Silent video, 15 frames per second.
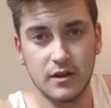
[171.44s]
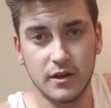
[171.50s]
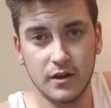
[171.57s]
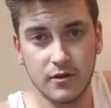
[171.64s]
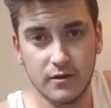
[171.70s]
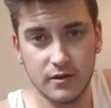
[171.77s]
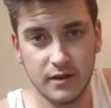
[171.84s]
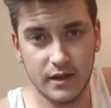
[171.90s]
you
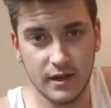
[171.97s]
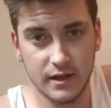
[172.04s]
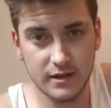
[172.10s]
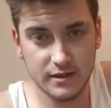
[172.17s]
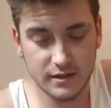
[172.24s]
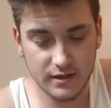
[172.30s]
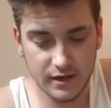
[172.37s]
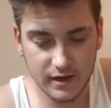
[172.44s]
go to the
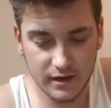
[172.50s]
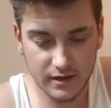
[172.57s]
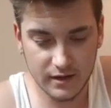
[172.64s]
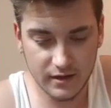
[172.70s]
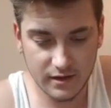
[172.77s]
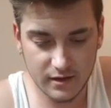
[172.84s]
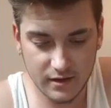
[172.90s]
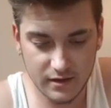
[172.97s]

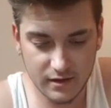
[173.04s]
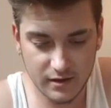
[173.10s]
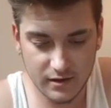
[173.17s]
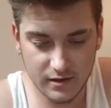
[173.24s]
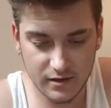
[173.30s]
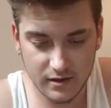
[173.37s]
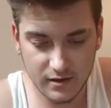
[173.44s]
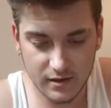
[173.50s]
inside,
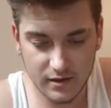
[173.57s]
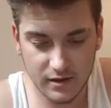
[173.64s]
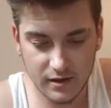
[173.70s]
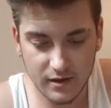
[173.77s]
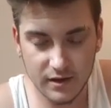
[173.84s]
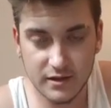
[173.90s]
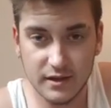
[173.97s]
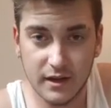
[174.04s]

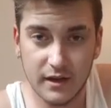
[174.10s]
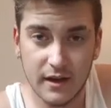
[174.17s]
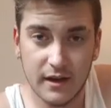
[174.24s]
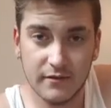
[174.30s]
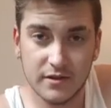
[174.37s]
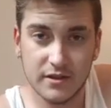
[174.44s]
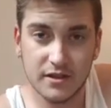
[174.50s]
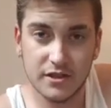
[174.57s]
you see you'd
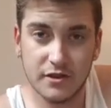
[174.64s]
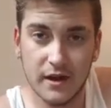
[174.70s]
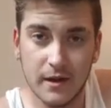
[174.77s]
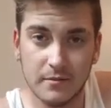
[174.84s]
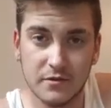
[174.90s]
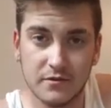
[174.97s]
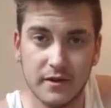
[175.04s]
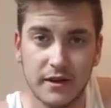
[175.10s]
have it
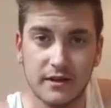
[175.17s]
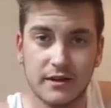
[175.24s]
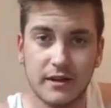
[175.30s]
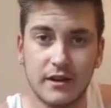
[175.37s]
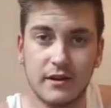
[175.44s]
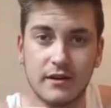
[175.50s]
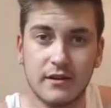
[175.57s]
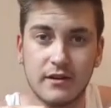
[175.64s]
strapped right
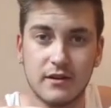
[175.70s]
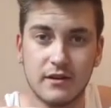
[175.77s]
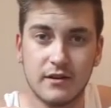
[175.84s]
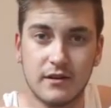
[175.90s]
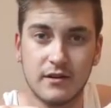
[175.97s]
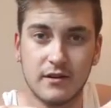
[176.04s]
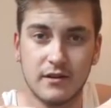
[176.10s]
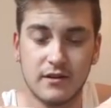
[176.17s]
there,
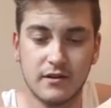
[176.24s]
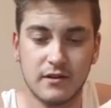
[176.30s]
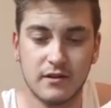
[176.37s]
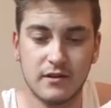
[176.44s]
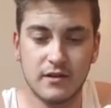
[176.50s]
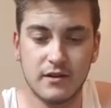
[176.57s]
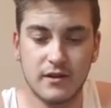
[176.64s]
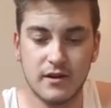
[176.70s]

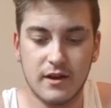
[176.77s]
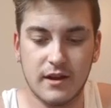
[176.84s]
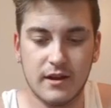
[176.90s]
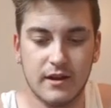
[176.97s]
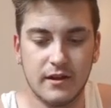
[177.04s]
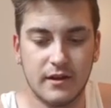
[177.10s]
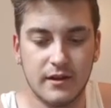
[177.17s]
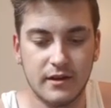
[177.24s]

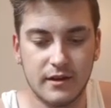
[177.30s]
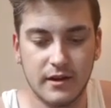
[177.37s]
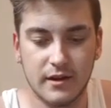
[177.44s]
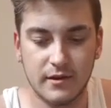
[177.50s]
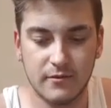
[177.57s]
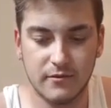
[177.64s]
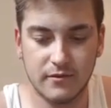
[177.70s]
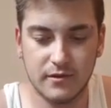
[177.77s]
and
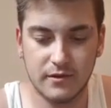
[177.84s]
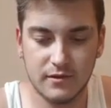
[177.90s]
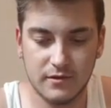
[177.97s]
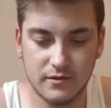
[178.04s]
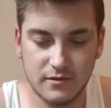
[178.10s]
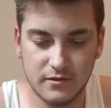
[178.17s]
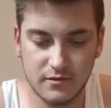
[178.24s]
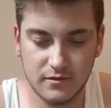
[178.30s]
it
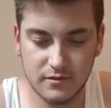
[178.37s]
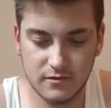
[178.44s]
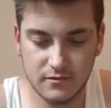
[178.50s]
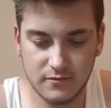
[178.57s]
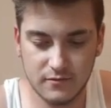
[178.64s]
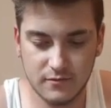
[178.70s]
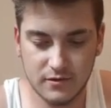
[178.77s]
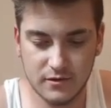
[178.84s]

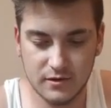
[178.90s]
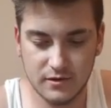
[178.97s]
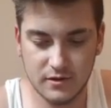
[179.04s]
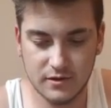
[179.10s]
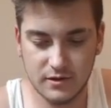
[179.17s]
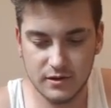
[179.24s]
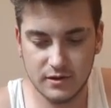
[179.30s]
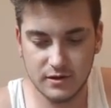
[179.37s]

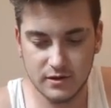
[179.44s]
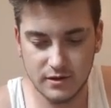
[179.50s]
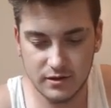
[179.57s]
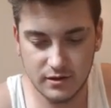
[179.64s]
would,